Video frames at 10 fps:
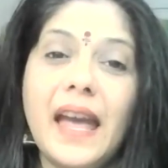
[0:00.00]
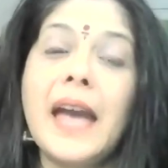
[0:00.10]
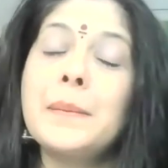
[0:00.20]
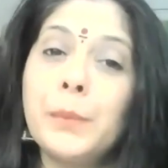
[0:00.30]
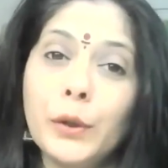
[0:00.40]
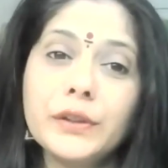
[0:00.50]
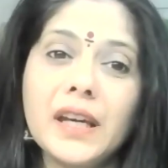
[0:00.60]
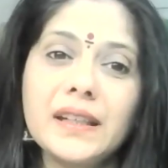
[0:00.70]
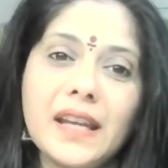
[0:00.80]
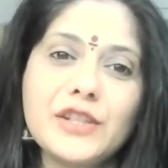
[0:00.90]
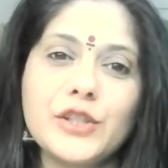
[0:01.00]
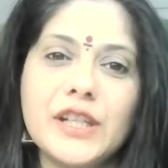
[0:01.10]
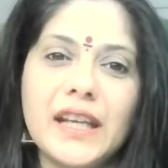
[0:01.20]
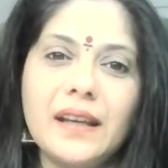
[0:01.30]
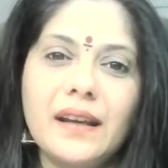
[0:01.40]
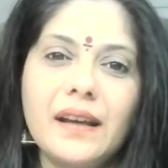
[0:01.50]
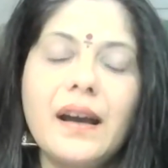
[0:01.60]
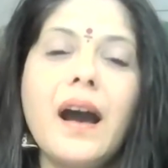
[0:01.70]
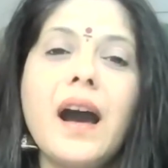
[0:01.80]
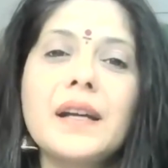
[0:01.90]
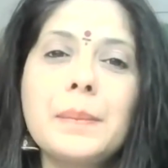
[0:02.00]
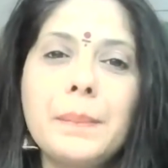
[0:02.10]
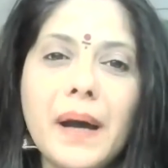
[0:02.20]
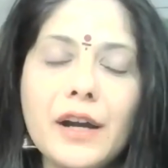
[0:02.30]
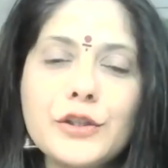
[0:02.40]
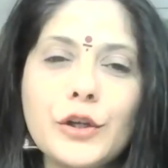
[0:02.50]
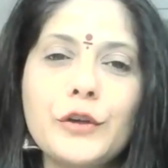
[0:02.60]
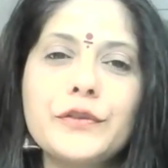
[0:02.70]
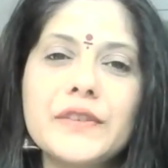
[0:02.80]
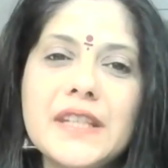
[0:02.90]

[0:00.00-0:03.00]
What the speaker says: and both our guests today are a part of